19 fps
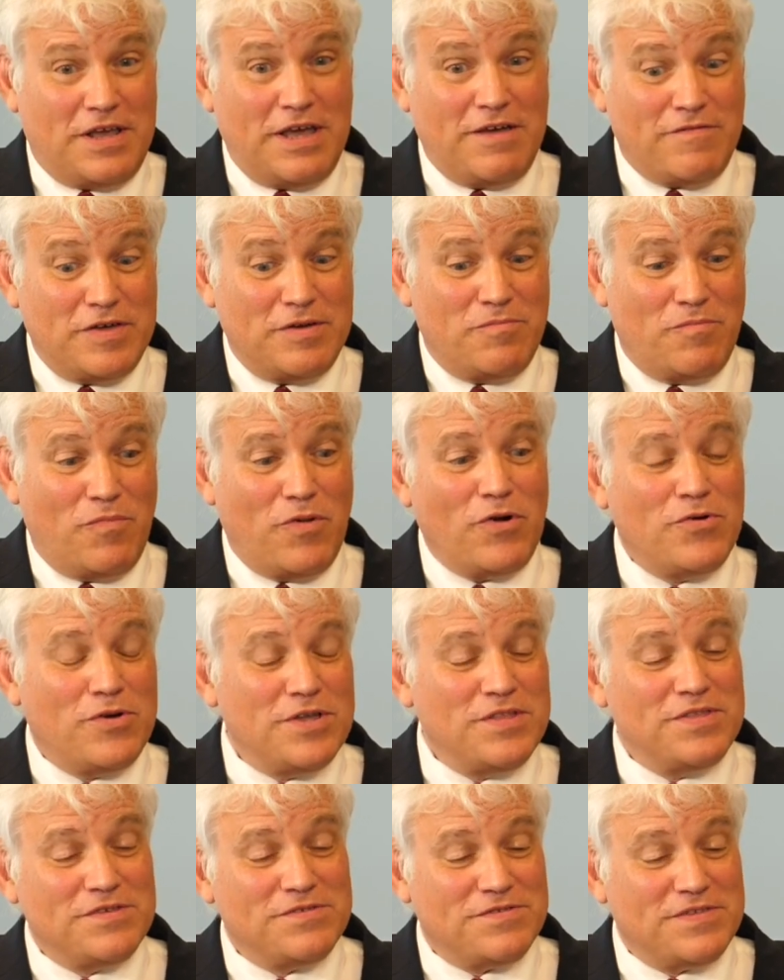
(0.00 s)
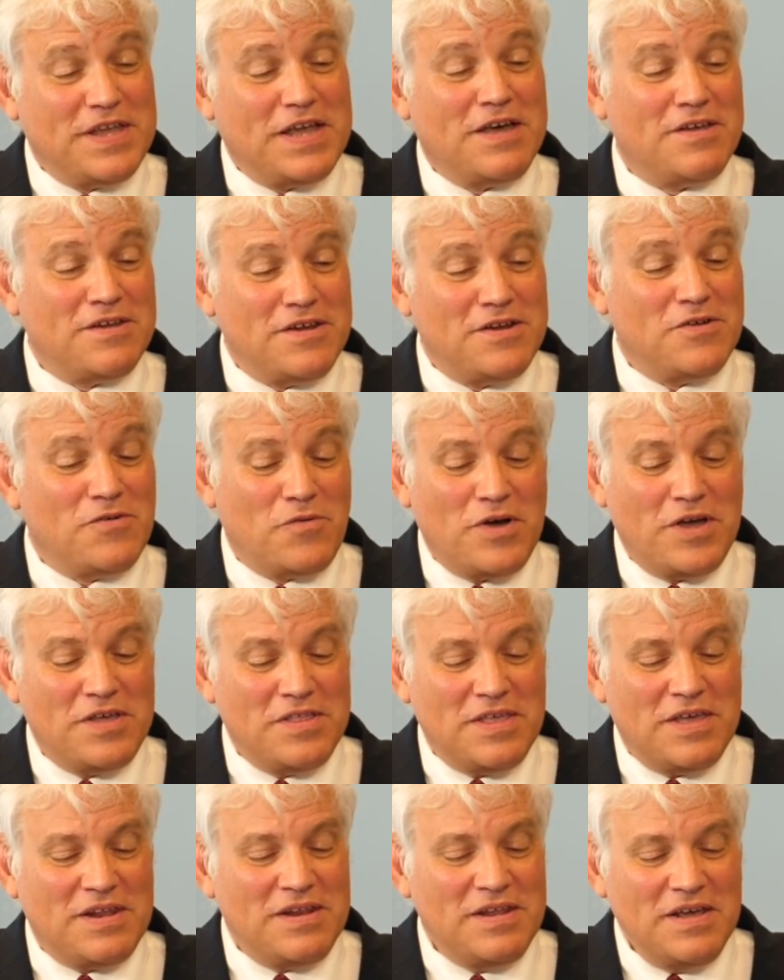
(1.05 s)
of having broken this down in a way
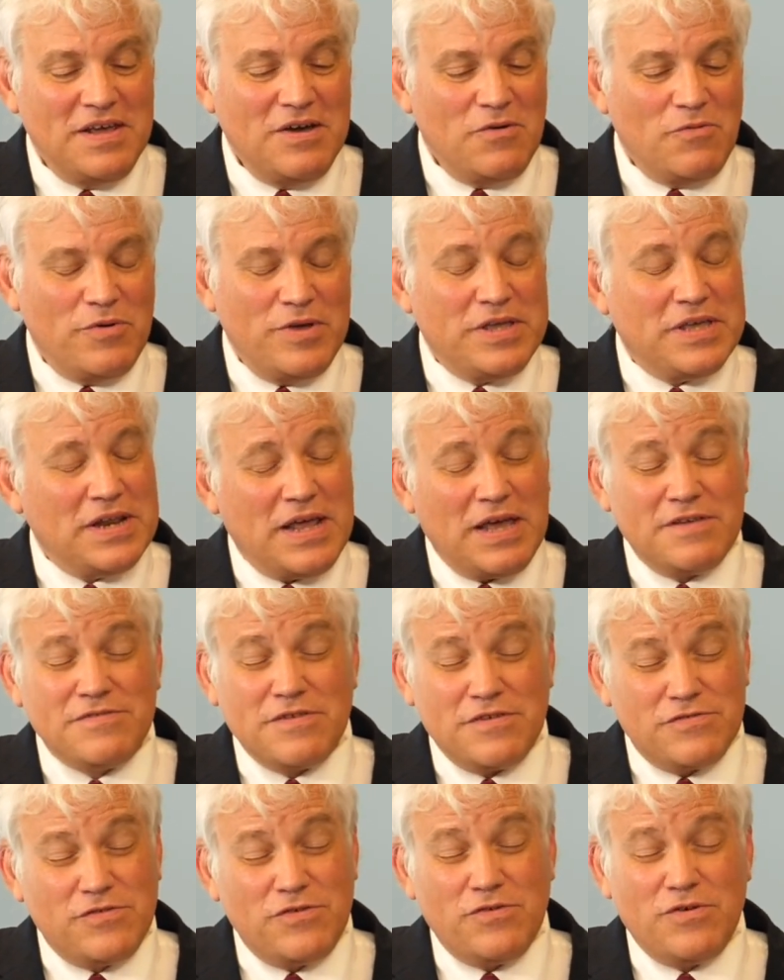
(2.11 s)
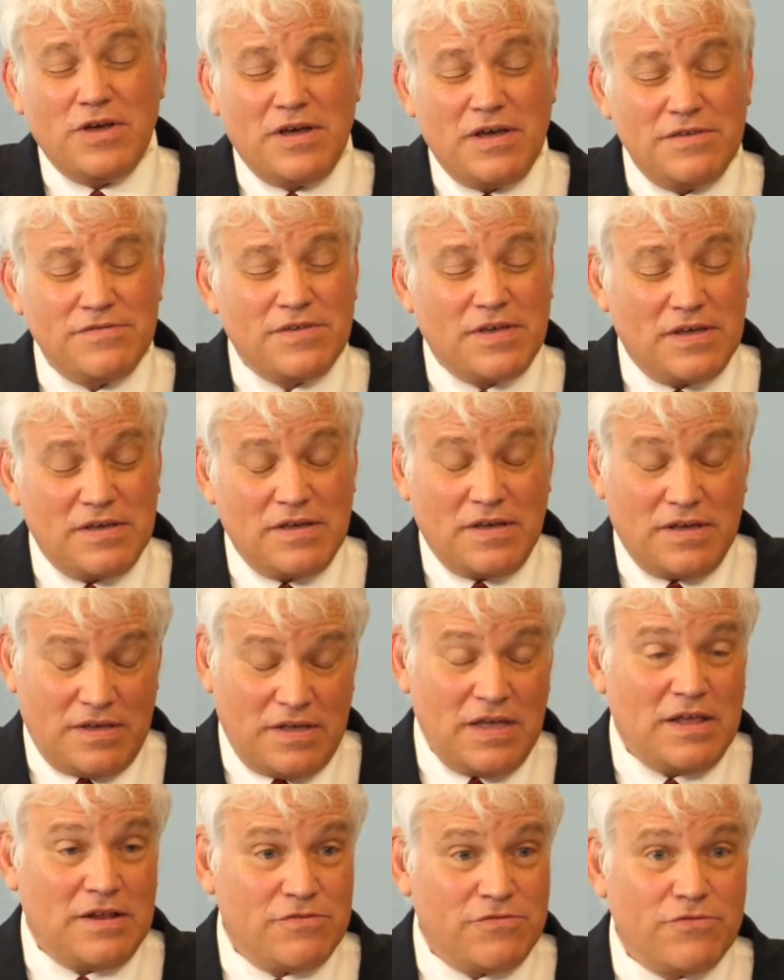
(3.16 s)
that we can access. You guys, I,
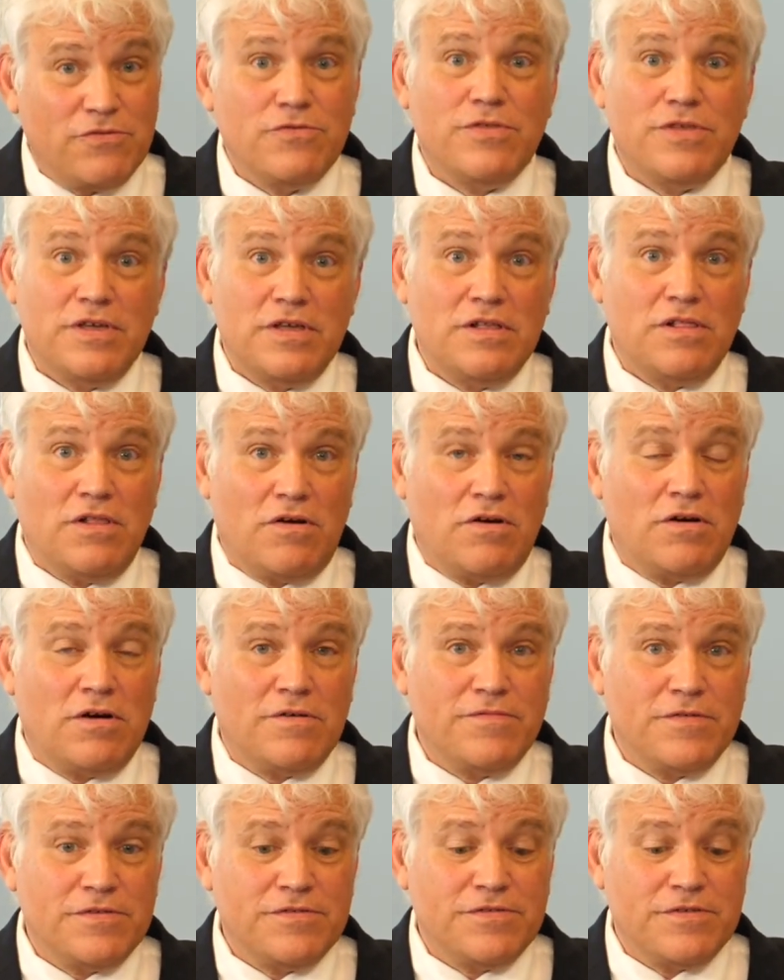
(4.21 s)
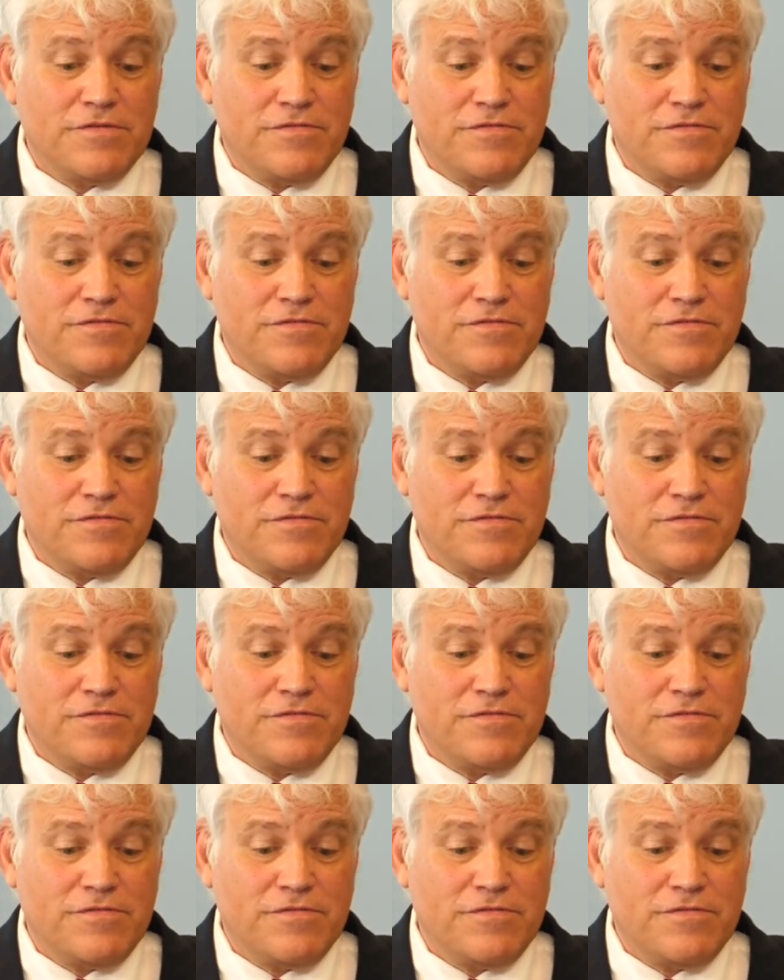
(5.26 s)
again, through the law office